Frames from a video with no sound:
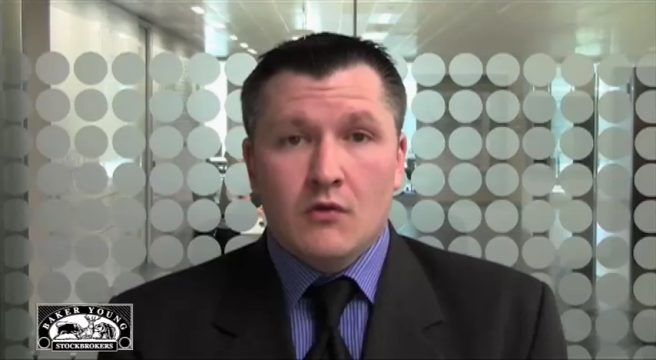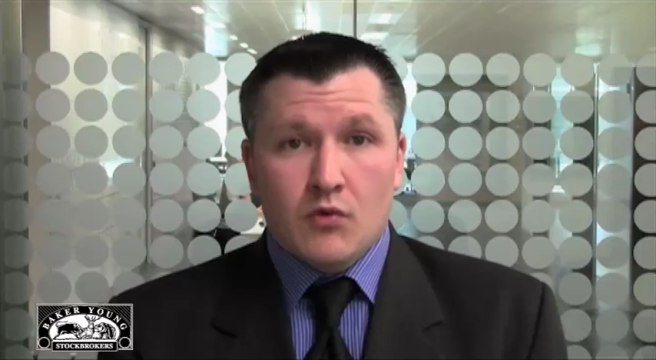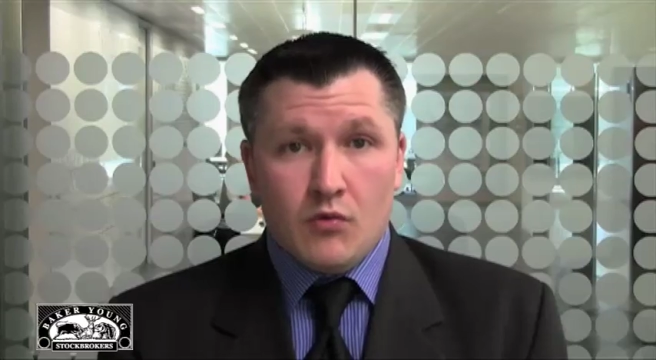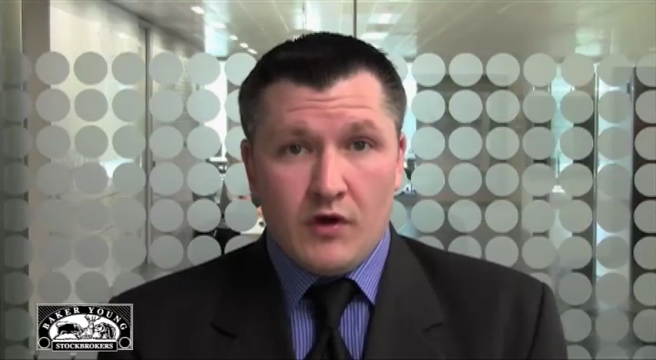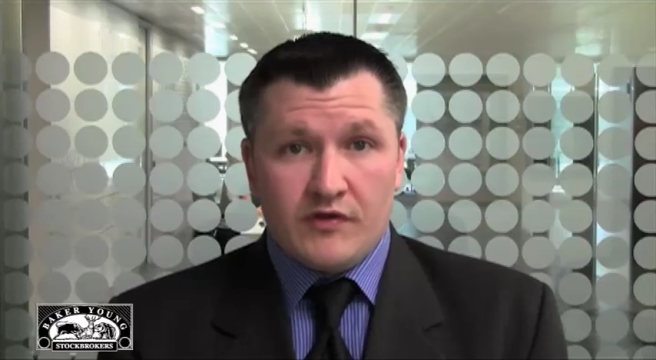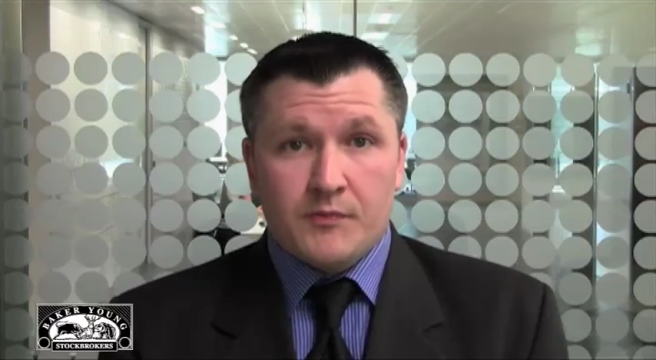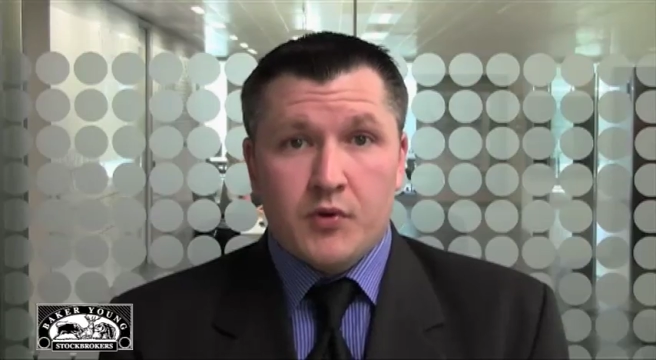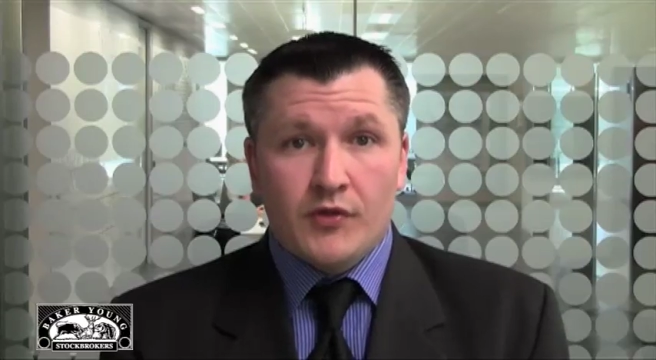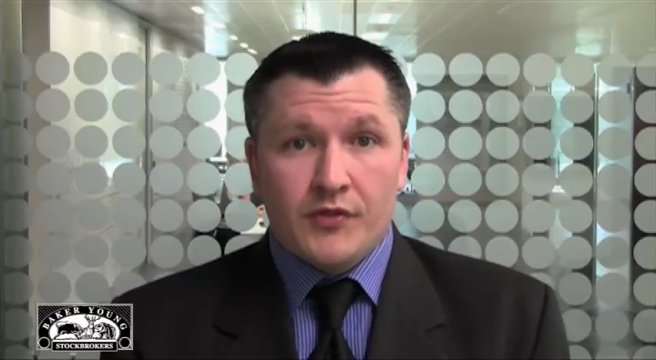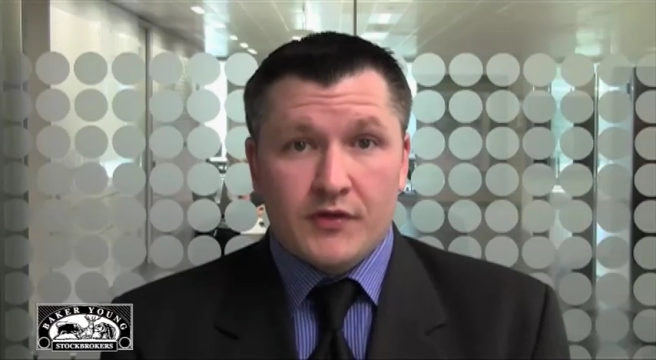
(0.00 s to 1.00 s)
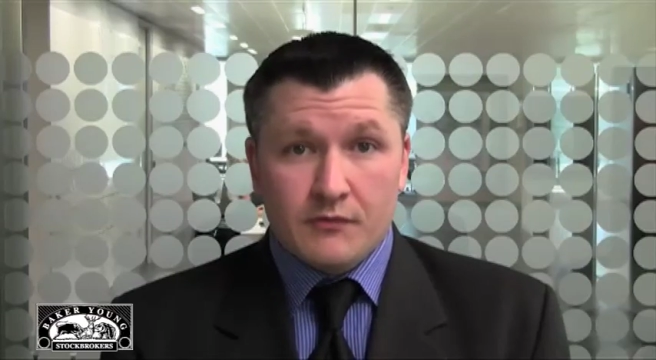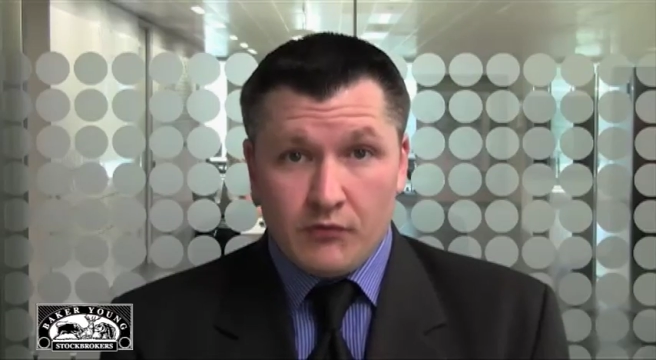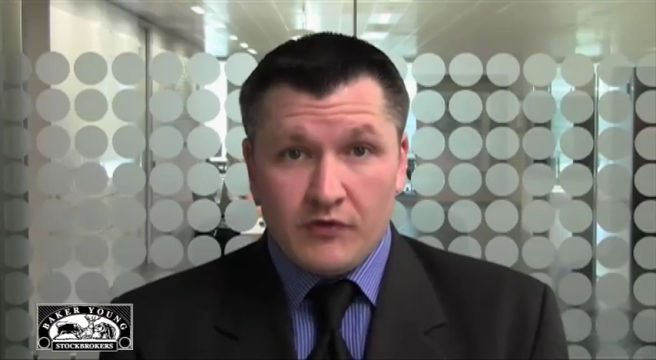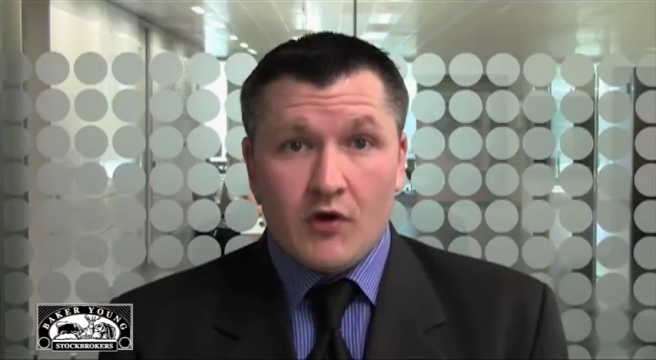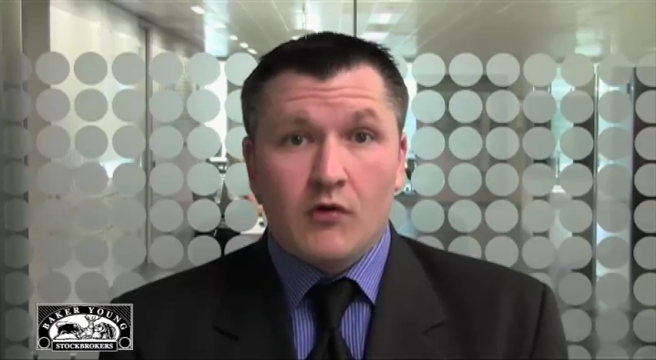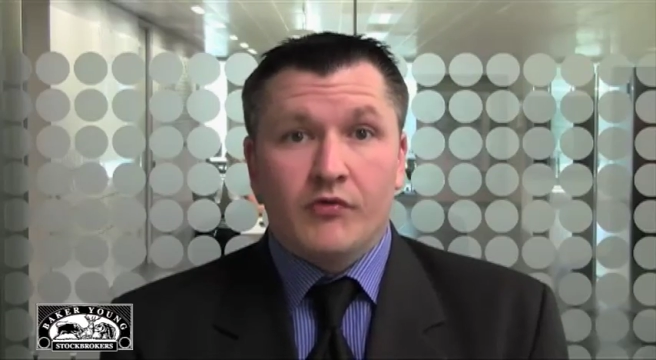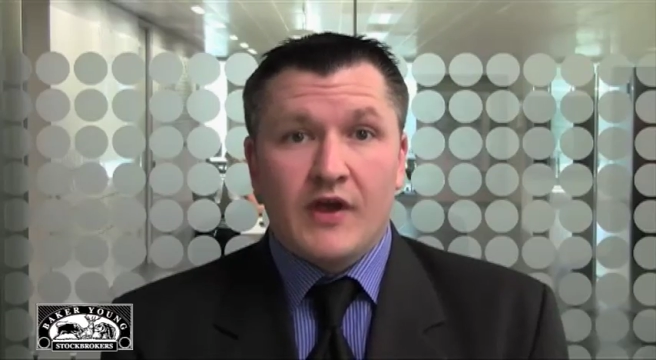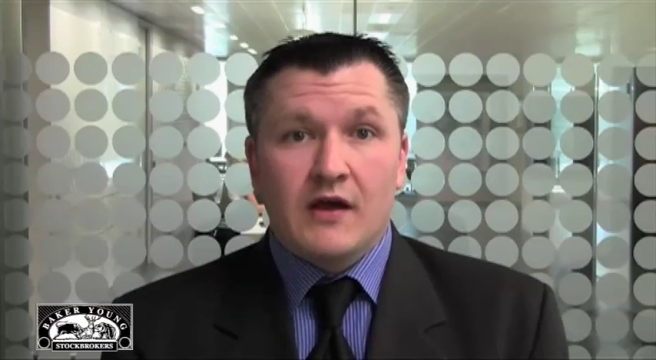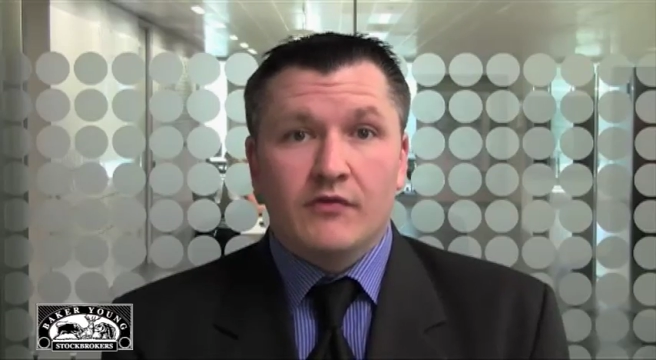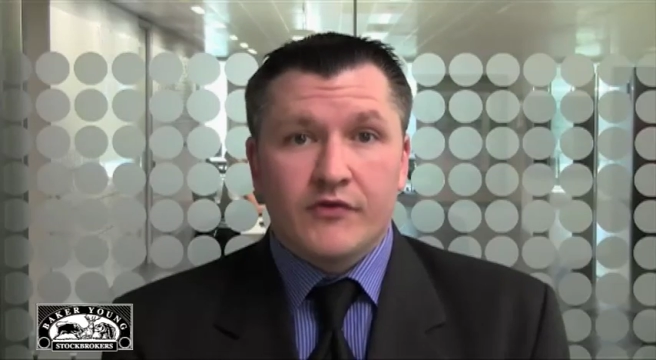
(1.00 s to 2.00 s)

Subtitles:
Woolworths put the result down